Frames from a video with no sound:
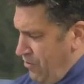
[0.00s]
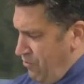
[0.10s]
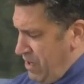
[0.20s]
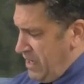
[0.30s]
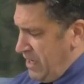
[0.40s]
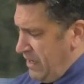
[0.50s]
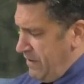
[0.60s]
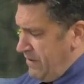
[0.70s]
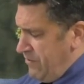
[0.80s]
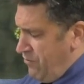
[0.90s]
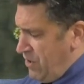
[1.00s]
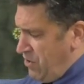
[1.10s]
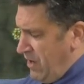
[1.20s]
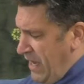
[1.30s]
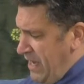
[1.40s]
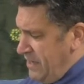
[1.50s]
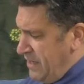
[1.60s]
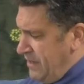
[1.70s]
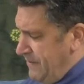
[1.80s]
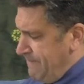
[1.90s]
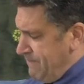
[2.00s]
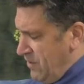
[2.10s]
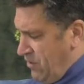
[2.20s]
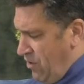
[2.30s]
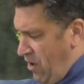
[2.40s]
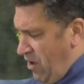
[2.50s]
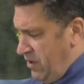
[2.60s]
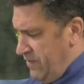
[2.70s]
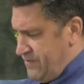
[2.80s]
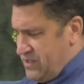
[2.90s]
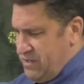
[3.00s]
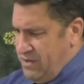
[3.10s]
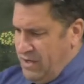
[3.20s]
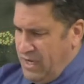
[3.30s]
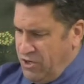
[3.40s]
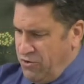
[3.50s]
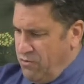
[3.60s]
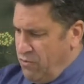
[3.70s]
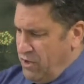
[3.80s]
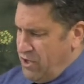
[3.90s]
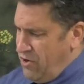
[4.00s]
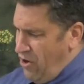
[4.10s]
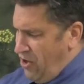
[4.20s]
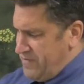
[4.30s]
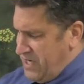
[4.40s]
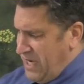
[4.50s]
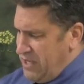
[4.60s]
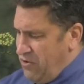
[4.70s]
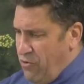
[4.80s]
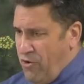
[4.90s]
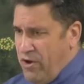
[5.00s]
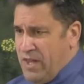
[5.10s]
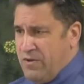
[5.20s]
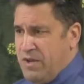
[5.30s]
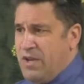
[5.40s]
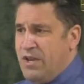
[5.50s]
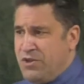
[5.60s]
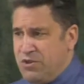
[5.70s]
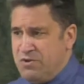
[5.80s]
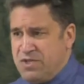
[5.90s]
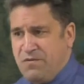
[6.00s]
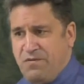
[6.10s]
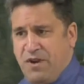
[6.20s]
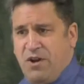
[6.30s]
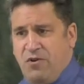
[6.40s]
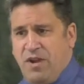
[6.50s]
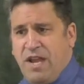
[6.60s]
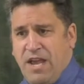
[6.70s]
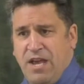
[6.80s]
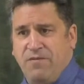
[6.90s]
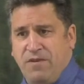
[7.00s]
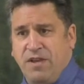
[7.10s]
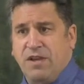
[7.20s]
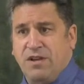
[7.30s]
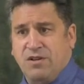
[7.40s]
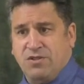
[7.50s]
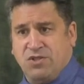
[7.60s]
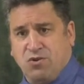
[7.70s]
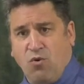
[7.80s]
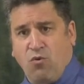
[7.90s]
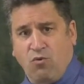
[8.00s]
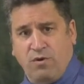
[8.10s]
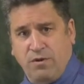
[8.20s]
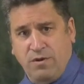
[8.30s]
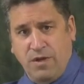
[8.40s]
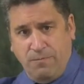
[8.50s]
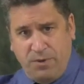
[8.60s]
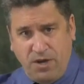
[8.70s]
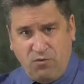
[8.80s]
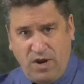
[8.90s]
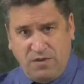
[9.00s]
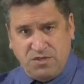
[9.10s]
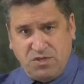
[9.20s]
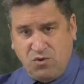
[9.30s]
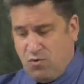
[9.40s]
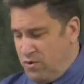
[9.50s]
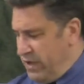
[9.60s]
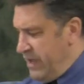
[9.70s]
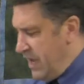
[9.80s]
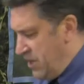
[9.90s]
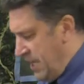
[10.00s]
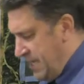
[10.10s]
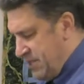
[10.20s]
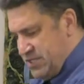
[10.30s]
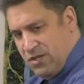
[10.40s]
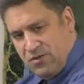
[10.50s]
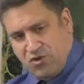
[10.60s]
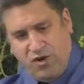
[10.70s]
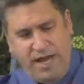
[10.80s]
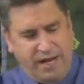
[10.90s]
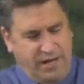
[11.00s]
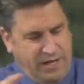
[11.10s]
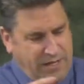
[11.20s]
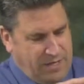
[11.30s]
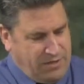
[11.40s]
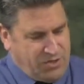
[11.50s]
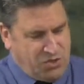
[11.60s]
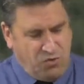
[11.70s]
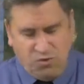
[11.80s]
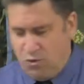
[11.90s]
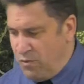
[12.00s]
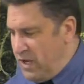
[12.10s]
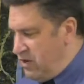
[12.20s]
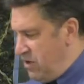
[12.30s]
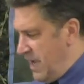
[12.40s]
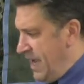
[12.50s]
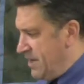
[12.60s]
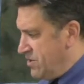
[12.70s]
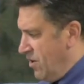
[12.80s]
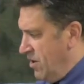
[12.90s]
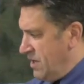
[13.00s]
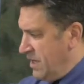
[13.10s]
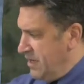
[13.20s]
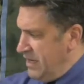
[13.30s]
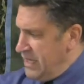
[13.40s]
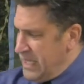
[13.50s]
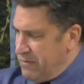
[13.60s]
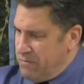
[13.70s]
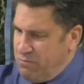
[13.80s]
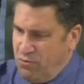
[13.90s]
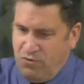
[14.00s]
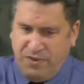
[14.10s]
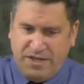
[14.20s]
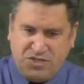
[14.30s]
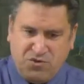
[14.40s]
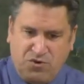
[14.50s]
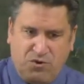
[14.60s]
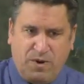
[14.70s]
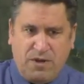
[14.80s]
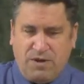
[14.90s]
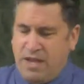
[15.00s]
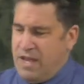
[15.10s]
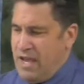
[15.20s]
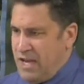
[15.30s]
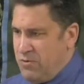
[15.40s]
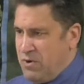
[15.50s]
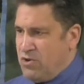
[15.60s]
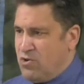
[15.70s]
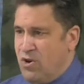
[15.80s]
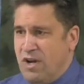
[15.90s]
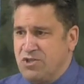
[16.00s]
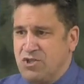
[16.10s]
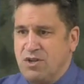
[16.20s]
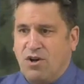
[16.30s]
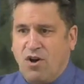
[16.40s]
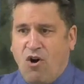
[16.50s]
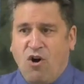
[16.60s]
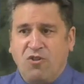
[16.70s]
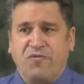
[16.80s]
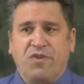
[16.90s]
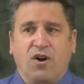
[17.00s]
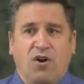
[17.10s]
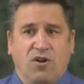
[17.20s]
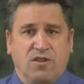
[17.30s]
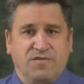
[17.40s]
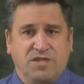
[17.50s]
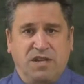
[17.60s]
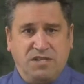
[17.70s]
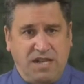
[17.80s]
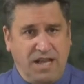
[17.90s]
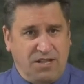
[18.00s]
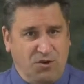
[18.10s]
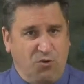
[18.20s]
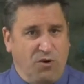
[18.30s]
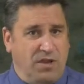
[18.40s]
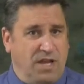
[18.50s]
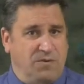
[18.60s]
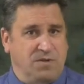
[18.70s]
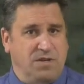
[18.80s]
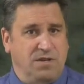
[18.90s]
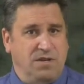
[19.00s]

When, uh, when you had uh, your olives, and you're working your olives to get the oil out, used a very heavy stone, a big round stone, and you had this little track that the stone would go in, and you had a donkey that would pull that stone around, and it would crush all of the olives to get the oil out.